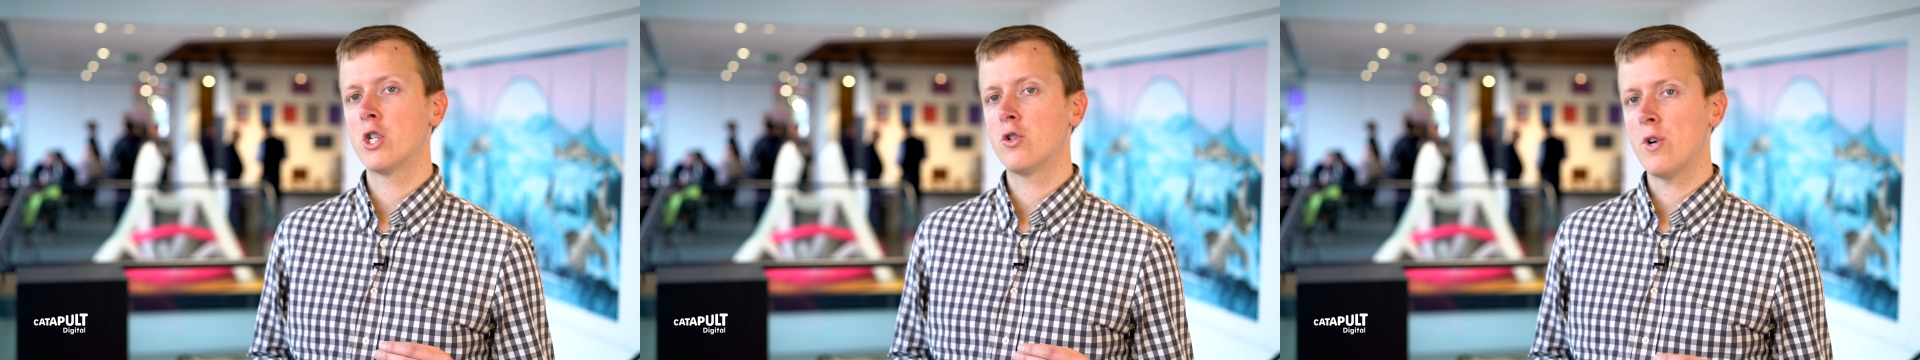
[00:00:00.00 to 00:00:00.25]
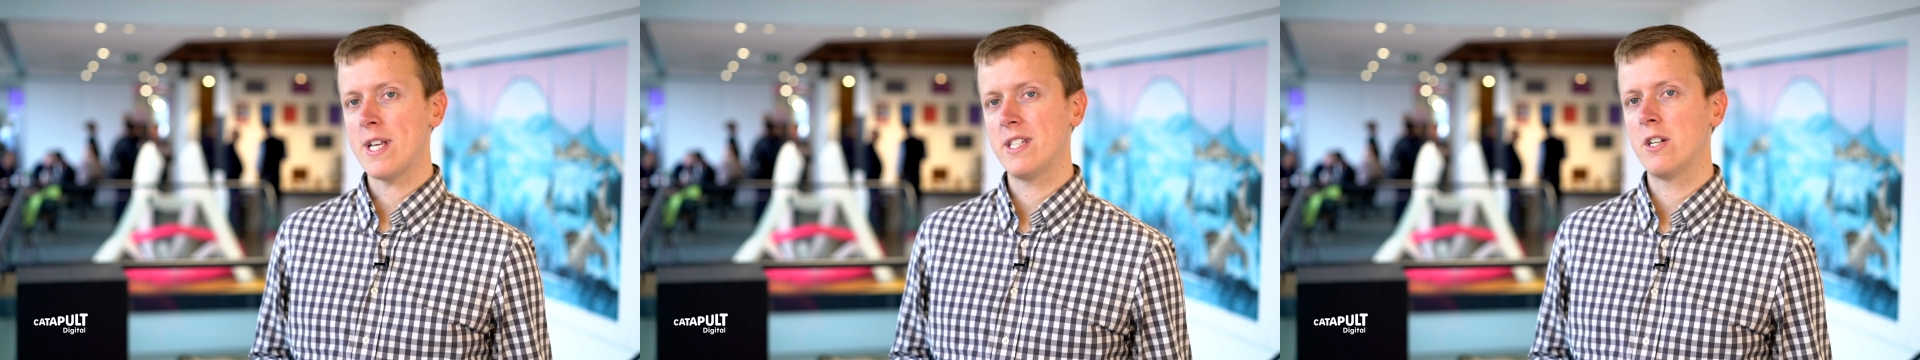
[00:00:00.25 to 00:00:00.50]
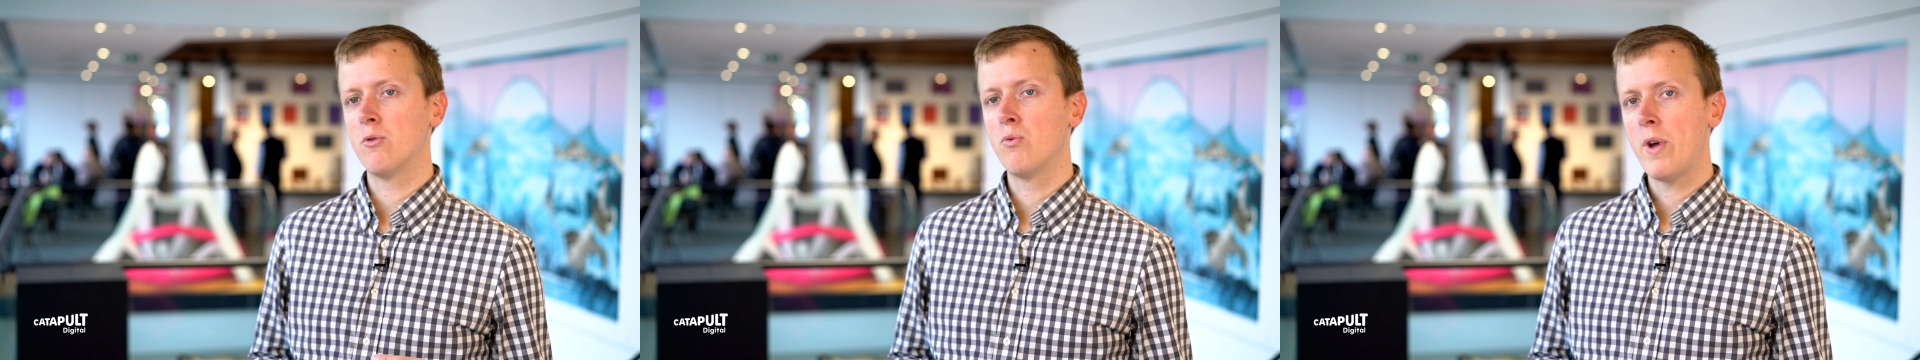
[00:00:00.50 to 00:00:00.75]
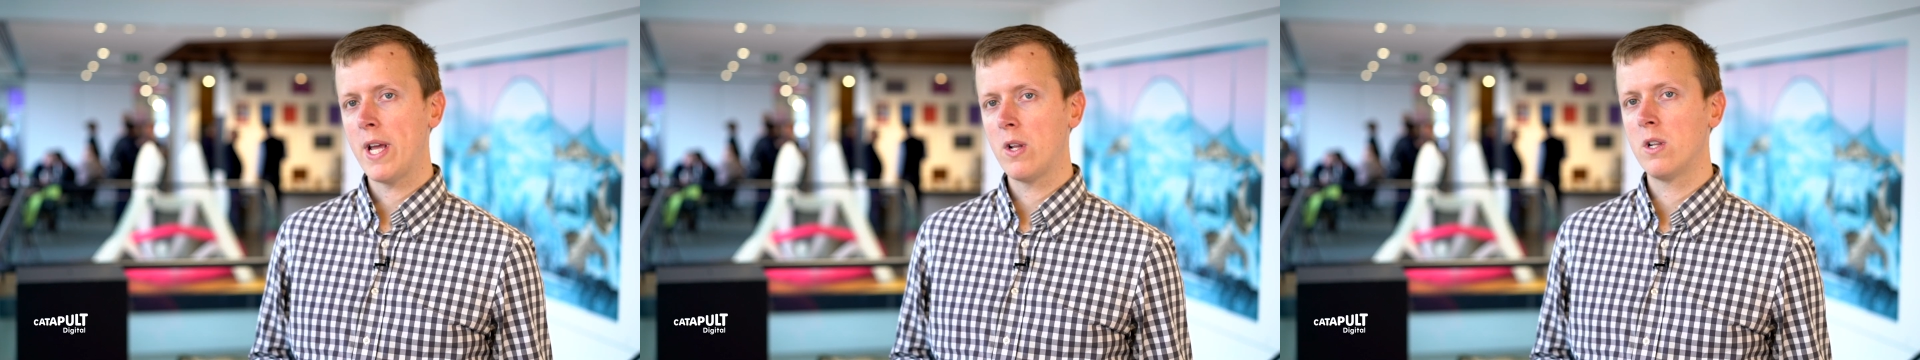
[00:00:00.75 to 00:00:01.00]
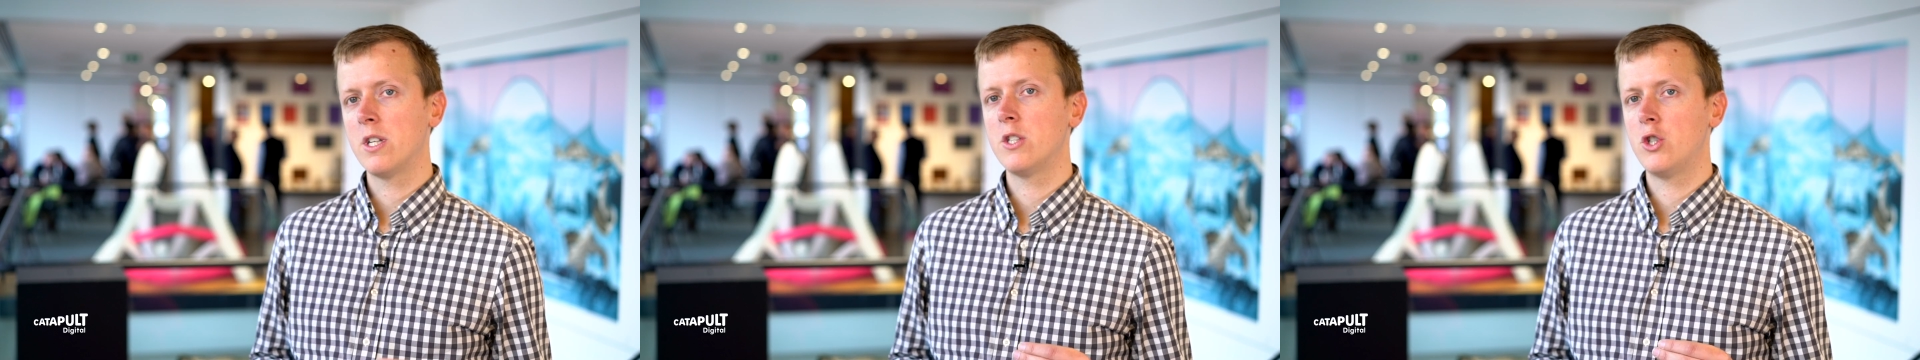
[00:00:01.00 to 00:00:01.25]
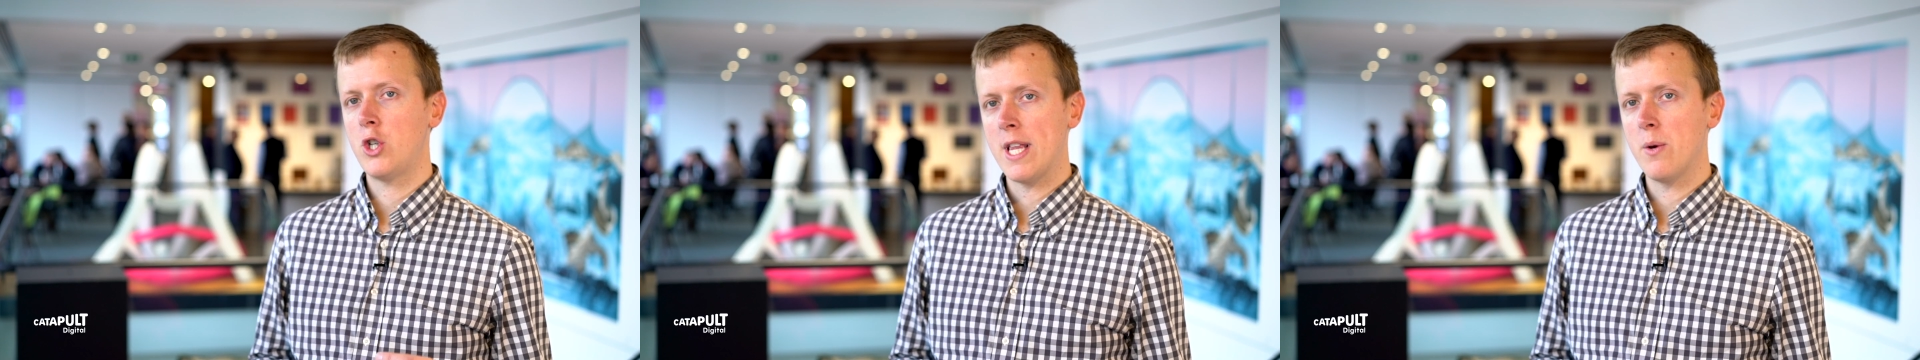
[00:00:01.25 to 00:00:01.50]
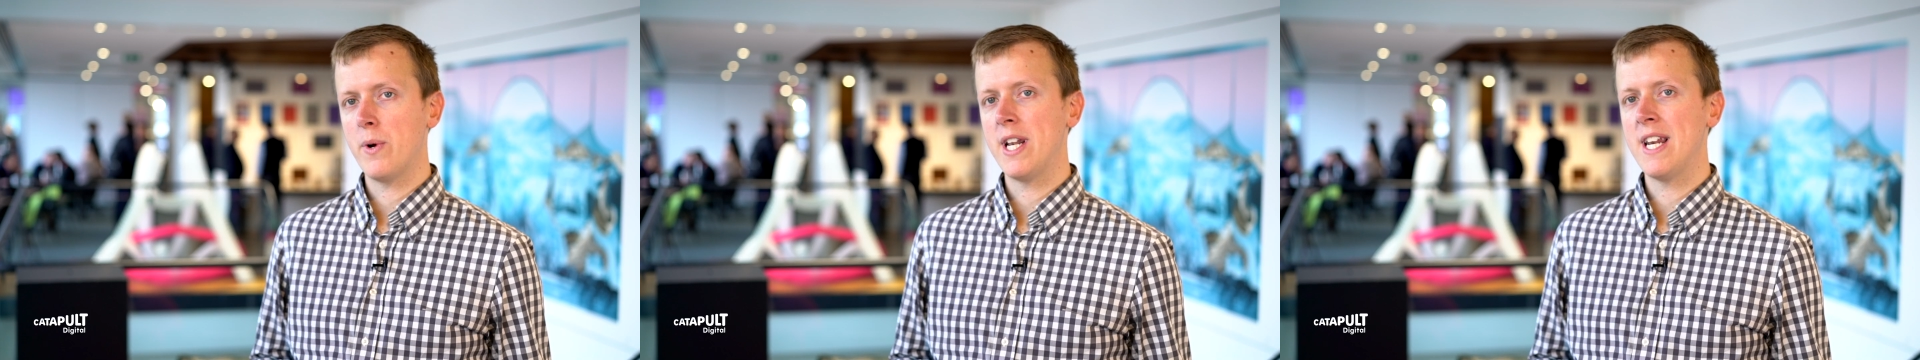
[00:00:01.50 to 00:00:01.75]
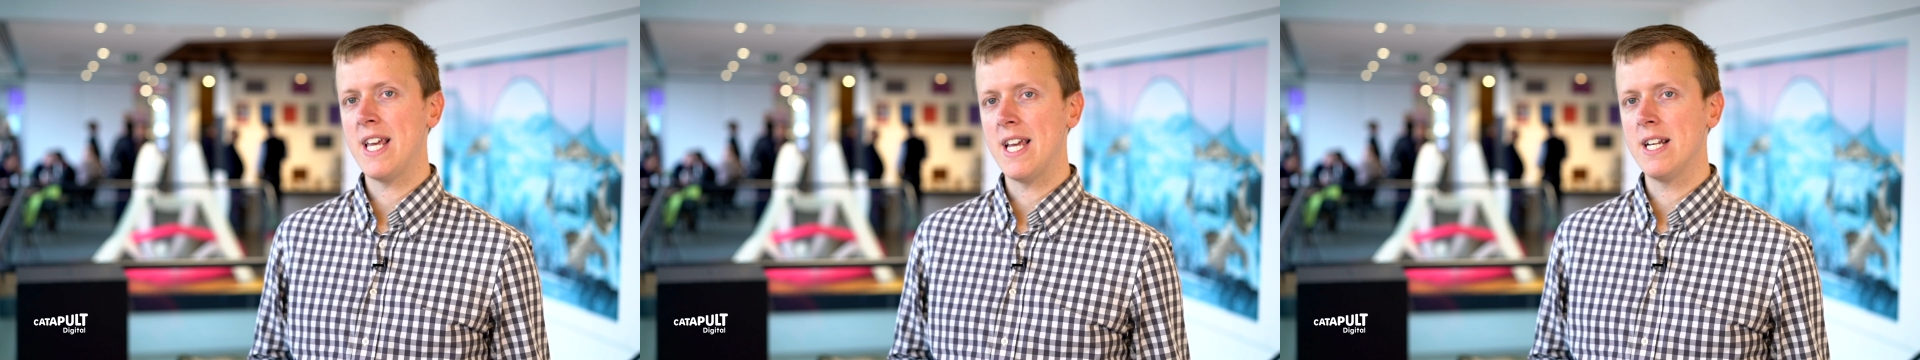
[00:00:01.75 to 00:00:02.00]
addressing a real,
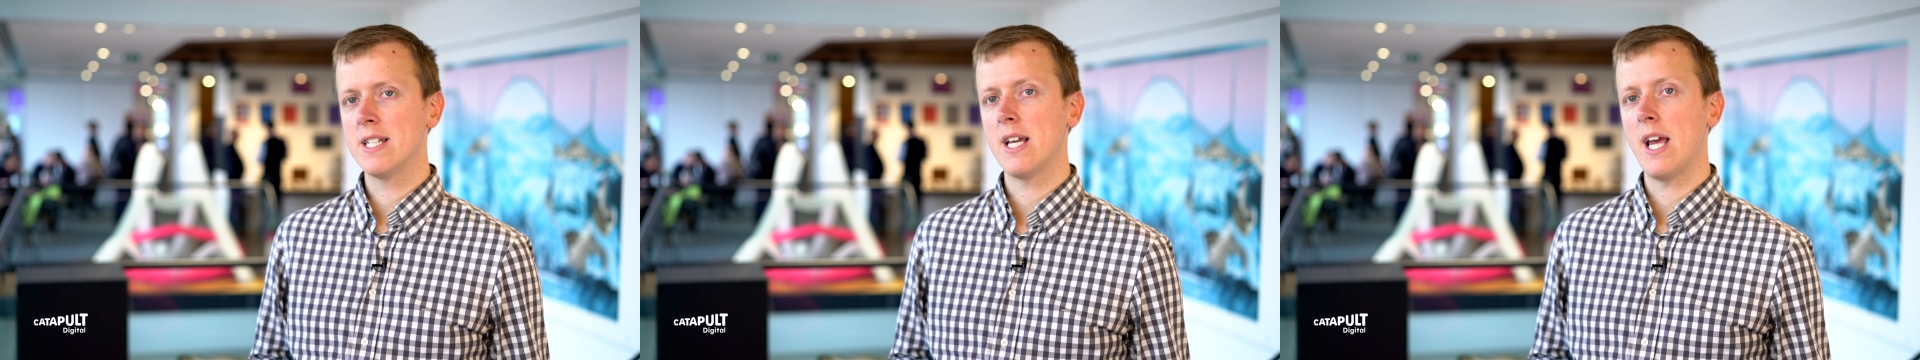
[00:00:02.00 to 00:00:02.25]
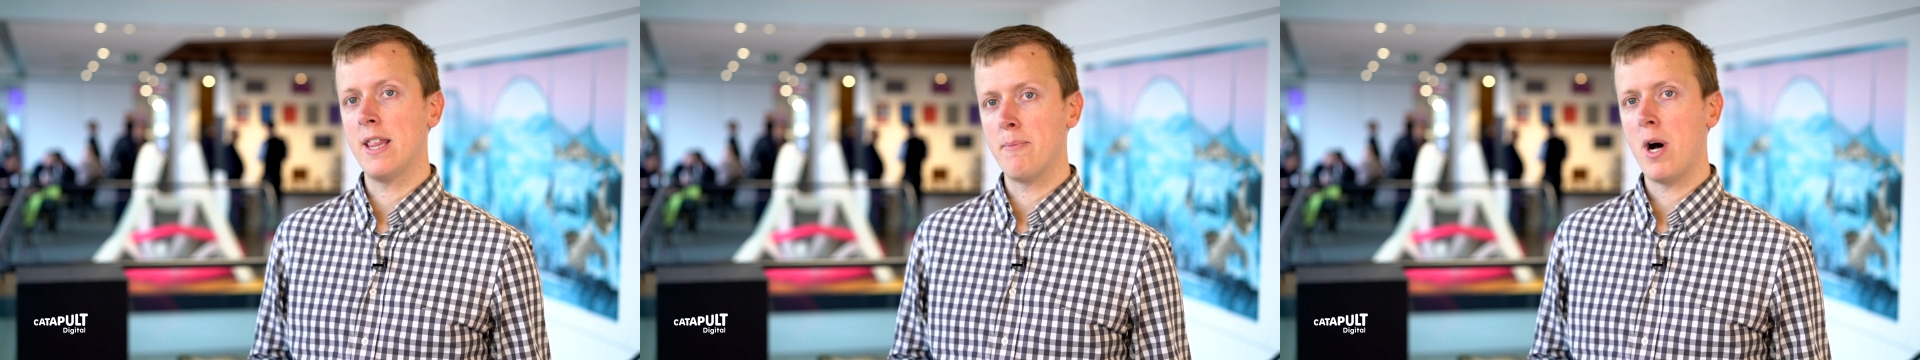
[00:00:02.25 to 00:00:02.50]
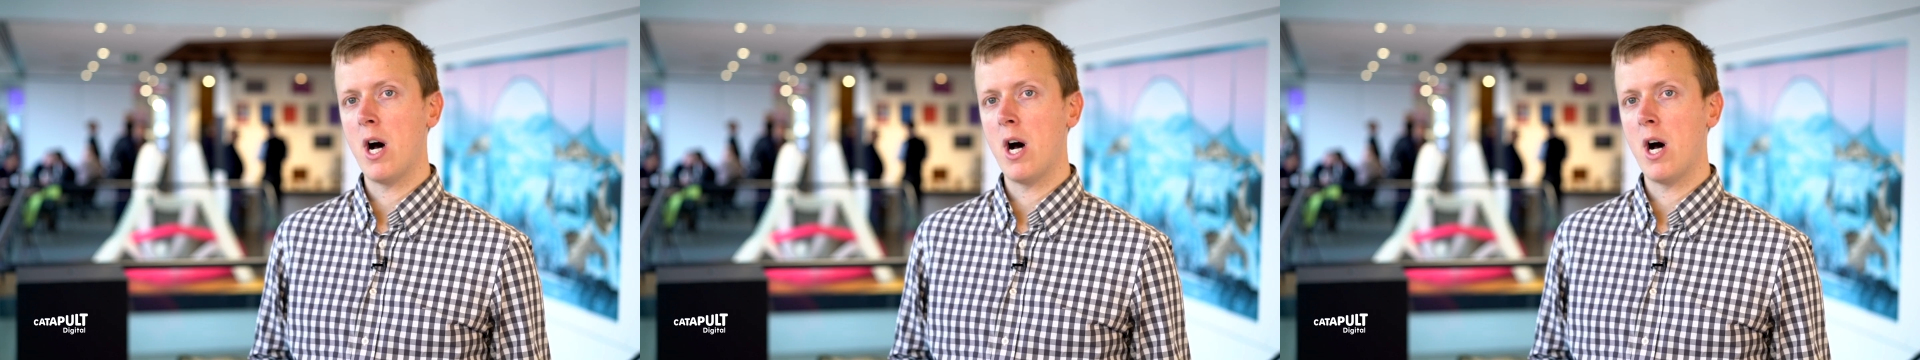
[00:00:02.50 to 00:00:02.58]
genuine need in the